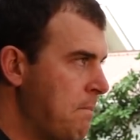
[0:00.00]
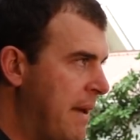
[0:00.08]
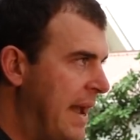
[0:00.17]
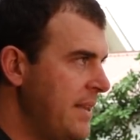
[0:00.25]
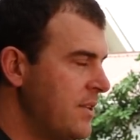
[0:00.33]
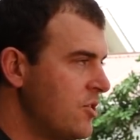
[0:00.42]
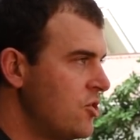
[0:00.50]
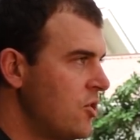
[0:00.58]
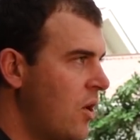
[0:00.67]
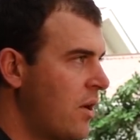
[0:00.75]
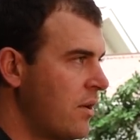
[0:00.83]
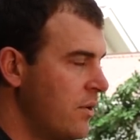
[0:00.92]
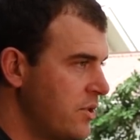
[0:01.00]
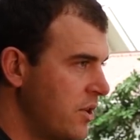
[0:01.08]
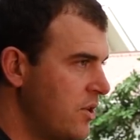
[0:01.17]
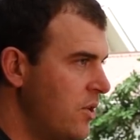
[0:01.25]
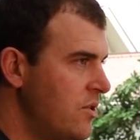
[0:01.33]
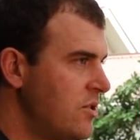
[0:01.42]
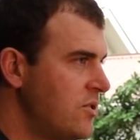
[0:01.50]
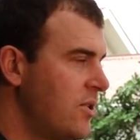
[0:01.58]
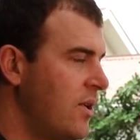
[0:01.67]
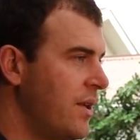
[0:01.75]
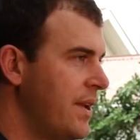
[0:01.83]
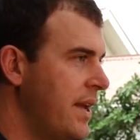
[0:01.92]
made the shot. It was a good
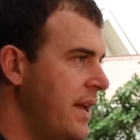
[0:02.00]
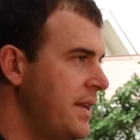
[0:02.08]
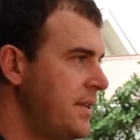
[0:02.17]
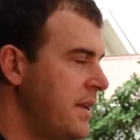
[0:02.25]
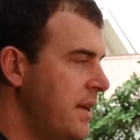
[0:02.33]
solid hit.